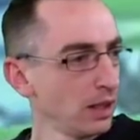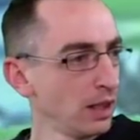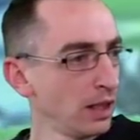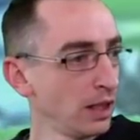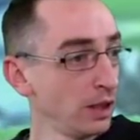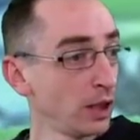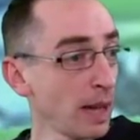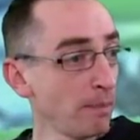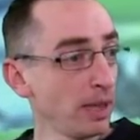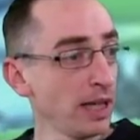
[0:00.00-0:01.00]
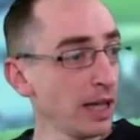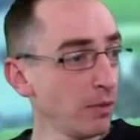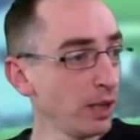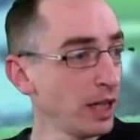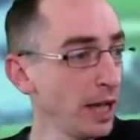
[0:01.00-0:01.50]
You can play that
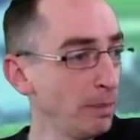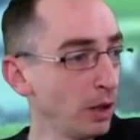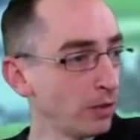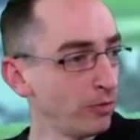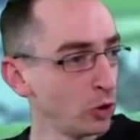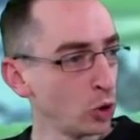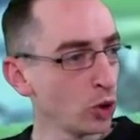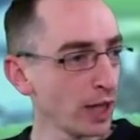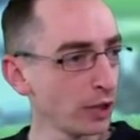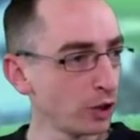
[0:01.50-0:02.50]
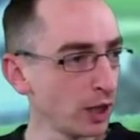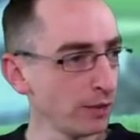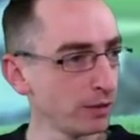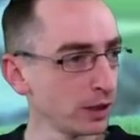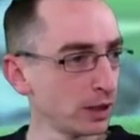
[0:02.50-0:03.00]
with an APOC 4, that drive,
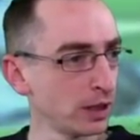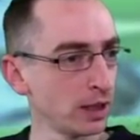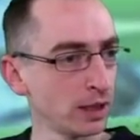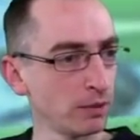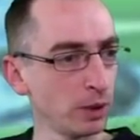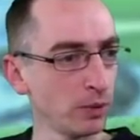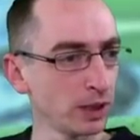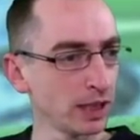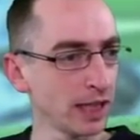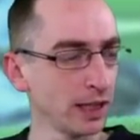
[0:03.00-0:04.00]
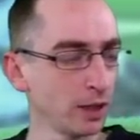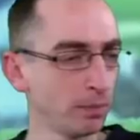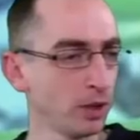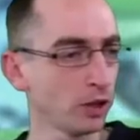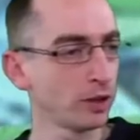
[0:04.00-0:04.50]
because we were setting up
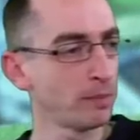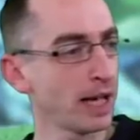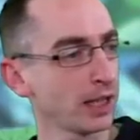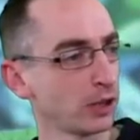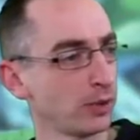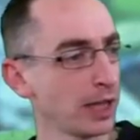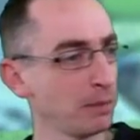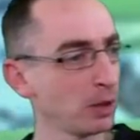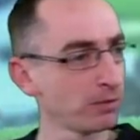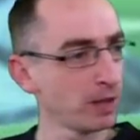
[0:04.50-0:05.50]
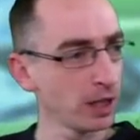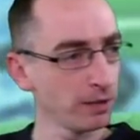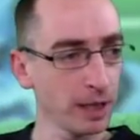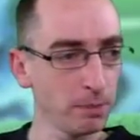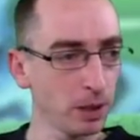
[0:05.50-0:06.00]
not at max with APOC 5.
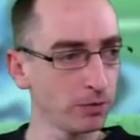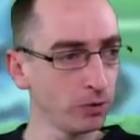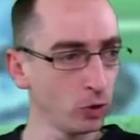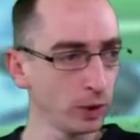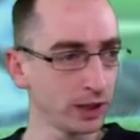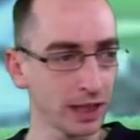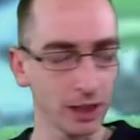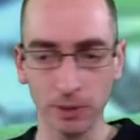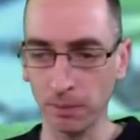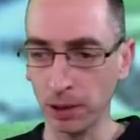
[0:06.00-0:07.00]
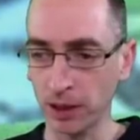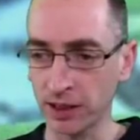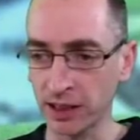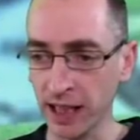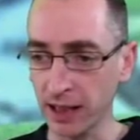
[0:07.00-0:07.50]
APOC 4 would set up at plus
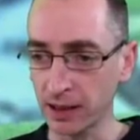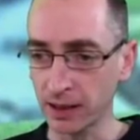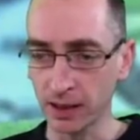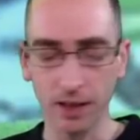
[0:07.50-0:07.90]
6.